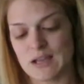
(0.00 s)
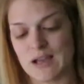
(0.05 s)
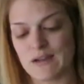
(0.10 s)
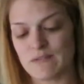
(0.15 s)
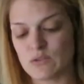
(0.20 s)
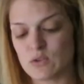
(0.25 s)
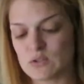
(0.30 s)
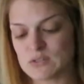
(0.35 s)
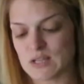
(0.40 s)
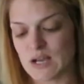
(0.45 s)

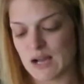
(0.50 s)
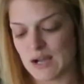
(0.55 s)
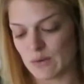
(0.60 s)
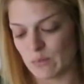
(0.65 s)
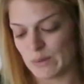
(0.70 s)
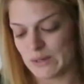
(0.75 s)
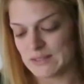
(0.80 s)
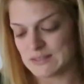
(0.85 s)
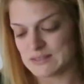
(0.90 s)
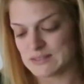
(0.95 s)
have those
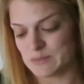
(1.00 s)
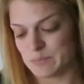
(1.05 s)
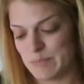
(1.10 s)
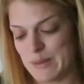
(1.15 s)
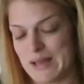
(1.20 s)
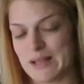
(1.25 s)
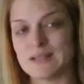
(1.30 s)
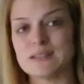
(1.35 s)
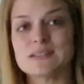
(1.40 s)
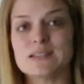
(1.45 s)
high-waisted
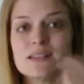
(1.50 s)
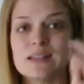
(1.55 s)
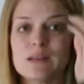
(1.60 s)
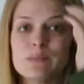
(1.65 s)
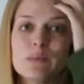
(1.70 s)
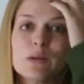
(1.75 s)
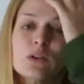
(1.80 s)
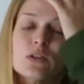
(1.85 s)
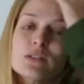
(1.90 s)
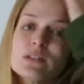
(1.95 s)
pants, and then
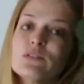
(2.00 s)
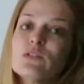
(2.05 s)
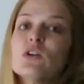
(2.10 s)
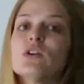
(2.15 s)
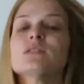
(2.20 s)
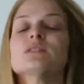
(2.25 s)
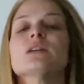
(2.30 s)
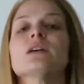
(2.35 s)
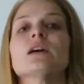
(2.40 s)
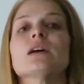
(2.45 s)
because I've
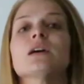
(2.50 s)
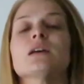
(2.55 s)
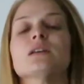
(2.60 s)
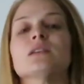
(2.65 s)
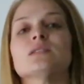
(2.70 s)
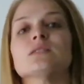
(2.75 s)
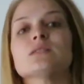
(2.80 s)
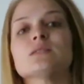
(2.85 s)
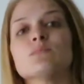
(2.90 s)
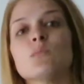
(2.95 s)
got
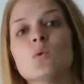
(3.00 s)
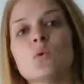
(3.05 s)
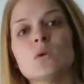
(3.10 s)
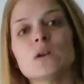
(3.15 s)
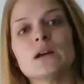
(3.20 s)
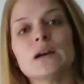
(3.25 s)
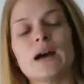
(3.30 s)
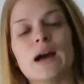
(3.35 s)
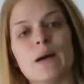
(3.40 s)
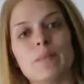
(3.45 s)

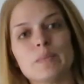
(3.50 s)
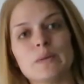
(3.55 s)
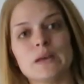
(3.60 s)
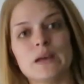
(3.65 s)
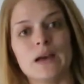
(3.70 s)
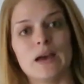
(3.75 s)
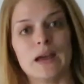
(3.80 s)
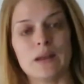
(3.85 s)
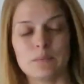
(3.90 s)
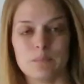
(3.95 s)
smaller up
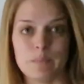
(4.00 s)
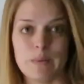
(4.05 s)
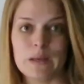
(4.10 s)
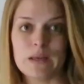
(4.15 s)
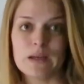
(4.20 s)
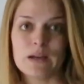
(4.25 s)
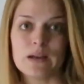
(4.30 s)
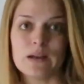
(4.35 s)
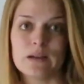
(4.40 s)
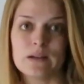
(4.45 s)
here and
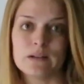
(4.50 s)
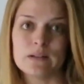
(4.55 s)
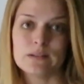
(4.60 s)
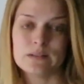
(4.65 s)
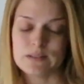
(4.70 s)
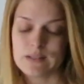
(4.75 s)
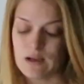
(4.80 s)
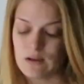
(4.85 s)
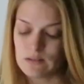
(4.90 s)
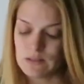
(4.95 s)
bigger
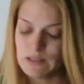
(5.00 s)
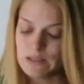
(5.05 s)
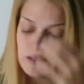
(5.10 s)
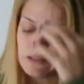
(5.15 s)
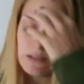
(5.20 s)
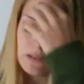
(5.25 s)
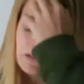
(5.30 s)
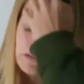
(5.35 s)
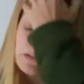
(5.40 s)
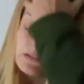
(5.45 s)
down
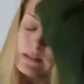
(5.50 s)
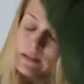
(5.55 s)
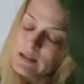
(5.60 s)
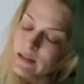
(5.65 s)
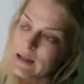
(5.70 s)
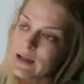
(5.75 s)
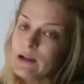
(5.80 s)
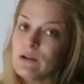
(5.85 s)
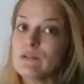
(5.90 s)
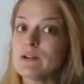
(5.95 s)
here,
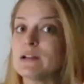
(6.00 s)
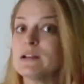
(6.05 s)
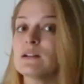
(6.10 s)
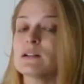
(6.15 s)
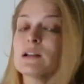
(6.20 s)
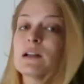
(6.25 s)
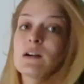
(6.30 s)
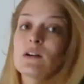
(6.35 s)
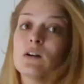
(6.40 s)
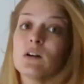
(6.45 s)
I really
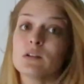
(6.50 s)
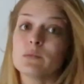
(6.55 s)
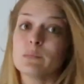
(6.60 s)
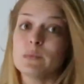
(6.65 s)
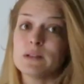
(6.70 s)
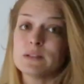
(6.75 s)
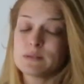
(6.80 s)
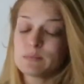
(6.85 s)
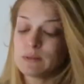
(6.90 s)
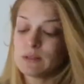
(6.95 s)
look like a hot
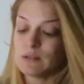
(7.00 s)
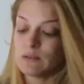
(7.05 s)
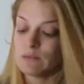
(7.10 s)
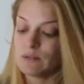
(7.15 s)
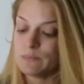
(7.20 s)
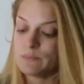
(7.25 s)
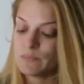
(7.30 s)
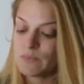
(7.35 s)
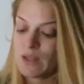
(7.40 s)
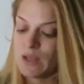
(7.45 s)
mess, but
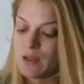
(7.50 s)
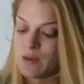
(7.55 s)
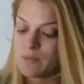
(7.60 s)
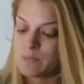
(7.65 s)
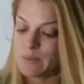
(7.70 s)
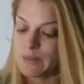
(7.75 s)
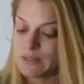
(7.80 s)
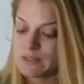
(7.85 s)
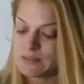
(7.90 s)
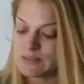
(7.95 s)
anyway,
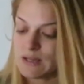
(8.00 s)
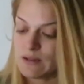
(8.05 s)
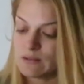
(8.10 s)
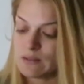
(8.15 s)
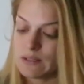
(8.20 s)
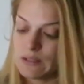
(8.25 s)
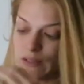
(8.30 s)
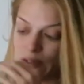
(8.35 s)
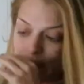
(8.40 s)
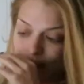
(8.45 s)
bigger
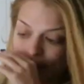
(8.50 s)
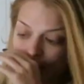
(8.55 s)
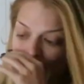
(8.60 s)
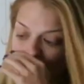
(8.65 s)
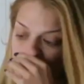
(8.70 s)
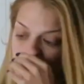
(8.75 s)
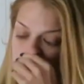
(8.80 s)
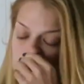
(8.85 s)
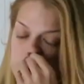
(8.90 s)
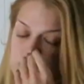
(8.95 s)
down here.
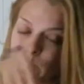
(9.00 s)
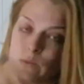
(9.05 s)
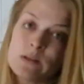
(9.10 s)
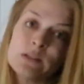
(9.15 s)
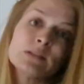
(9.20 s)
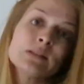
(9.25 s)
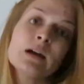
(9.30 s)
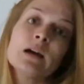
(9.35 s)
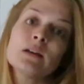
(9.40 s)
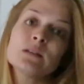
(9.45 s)
It's
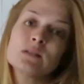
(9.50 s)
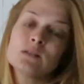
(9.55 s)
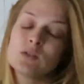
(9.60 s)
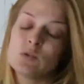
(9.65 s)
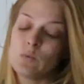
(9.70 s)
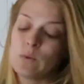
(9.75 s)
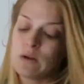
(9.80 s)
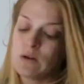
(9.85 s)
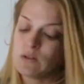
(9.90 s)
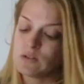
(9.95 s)
always nice
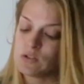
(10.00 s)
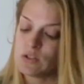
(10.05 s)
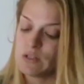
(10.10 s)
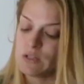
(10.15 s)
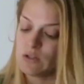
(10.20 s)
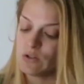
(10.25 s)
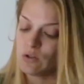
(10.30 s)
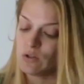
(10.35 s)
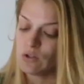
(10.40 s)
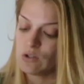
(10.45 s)
to wear it so
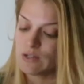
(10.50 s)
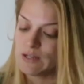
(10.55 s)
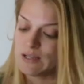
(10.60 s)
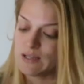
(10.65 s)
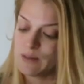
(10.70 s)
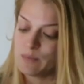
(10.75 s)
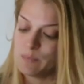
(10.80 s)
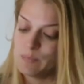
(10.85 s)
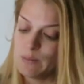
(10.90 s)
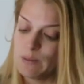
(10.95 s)
that I don't look
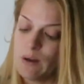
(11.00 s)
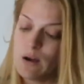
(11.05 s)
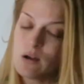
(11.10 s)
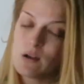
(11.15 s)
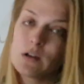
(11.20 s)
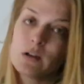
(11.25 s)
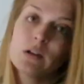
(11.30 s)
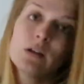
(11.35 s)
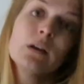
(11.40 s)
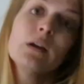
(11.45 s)
like a
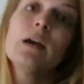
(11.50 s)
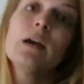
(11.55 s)
block.